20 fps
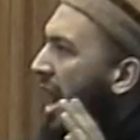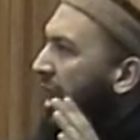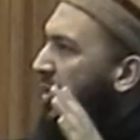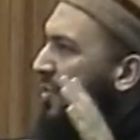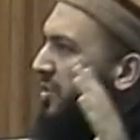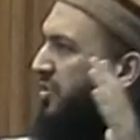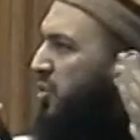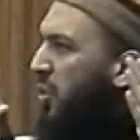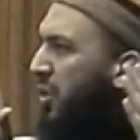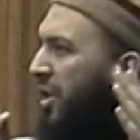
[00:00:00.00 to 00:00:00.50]
And
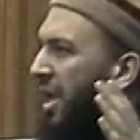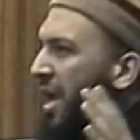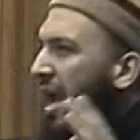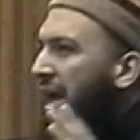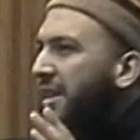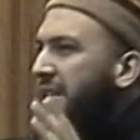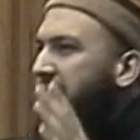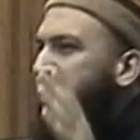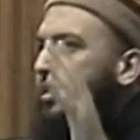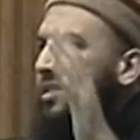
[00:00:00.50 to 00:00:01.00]
he was looking
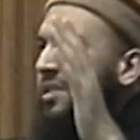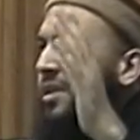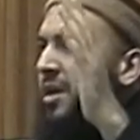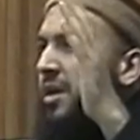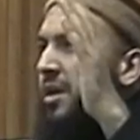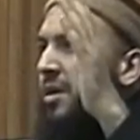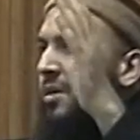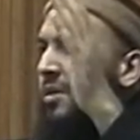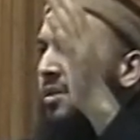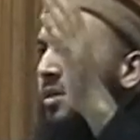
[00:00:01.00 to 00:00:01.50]
at this,
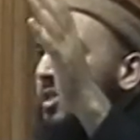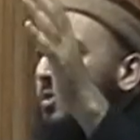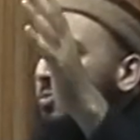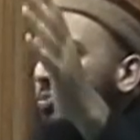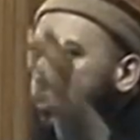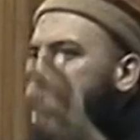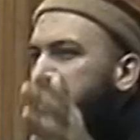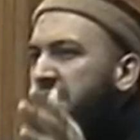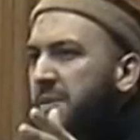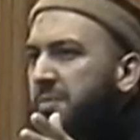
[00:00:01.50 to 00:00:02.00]
these
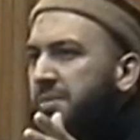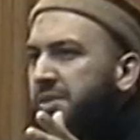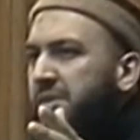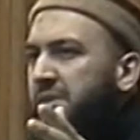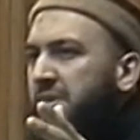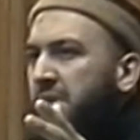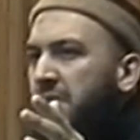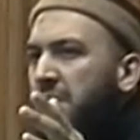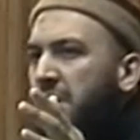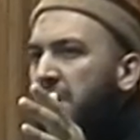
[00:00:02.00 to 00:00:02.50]

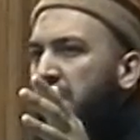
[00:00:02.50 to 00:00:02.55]
Muslims,